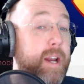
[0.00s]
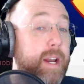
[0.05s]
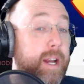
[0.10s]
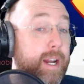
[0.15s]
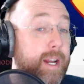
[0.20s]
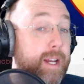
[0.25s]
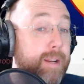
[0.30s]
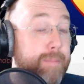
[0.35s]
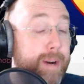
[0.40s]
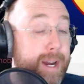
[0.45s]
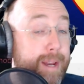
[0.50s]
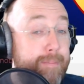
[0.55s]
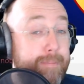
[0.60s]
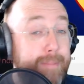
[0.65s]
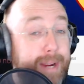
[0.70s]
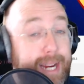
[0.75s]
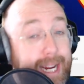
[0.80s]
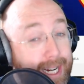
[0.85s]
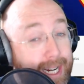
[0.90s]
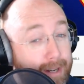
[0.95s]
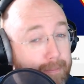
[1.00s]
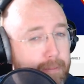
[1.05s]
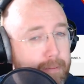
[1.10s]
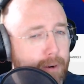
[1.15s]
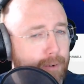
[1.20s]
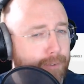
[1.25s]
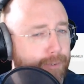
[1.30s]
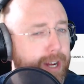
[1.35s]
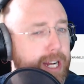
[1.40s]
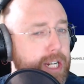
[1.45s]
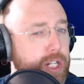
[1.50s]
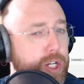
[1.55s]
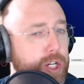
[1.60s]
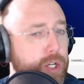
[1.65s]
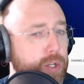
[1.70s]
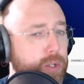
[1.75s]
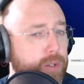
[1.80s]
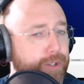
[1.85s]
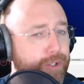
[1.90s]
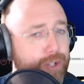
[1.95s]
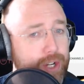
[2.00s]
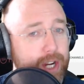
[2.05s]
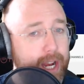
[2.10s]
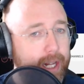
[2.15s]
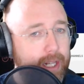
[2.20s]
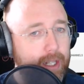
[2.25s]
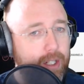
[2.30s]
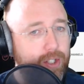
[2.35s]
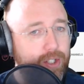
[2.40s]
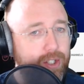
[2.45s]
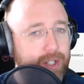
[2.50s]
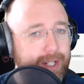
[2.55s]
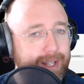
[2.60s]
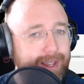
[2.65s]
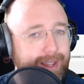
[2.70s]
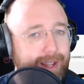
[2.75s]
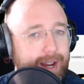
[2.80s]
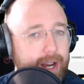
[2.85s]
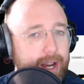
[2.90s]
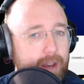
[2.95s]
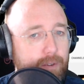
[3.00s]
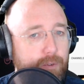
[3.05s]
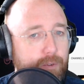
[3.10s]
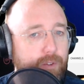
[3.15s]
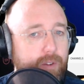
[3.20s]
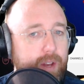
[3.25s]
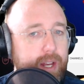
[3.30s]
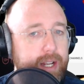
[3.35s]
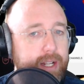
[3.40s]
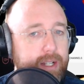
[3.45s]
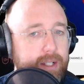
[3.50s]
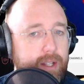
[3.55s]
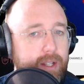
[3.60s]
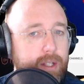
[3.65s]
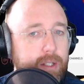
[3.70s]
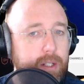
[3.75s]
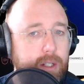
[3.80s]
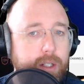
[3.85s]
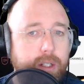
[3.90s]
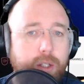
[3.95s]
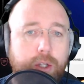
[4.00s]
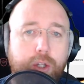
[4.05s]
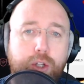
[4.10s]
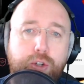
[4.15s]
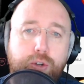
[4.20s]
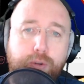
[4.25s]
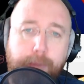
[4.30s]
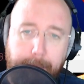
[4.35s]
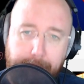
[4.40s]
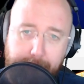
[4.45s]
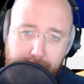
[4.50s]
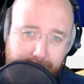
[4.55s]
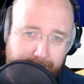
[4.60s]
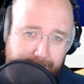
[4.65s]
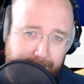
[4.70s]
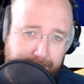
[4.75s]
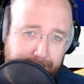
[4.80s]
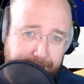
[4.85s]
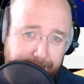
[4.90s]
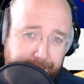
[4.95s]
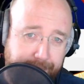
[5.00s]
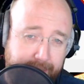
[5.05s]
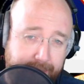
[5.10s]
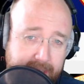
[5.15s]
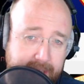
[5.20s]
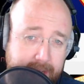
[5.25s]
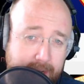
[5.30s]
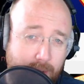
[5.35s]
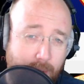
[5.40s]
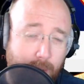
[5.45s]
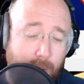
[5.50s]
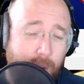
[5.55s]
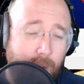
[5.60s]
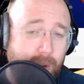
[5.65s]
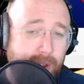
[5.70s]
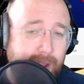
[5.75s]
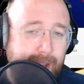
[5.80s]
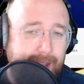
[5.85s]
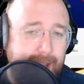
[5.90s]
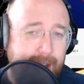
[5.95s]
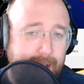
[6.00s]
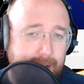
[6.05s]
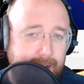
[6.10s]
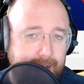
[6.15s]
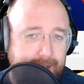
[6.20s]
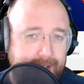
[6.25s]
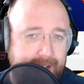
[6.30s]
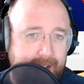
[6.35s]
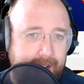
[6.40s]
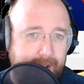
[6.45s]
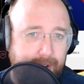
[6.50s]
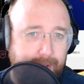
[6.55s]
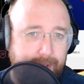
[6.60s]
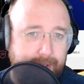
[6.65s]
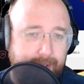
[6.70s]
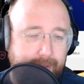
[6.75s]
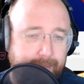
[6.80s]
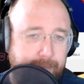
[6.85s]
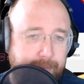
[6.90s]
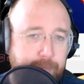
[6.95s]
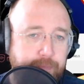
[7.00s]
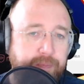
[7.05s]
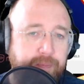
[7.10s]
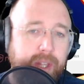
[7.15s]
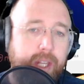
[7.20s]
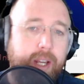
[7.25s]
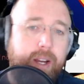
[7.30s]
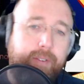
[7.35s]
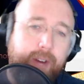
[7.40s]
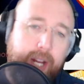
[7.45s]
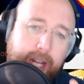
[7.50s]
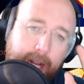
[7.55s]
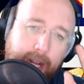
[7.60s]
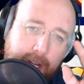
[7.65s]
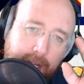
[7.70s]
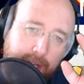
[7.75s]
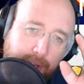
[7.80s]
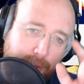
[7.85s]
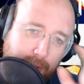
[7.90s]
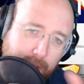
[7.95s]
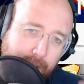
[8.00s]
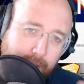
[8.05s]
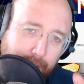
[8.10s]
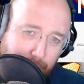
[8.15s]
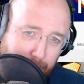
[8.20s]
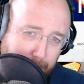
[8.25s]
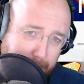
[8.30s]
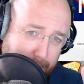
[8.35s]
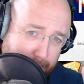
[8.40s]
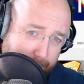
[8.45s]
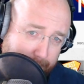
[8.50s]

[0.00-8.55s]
And my main professional challenge in life is the loop and all that that entails. If I conquer the loop,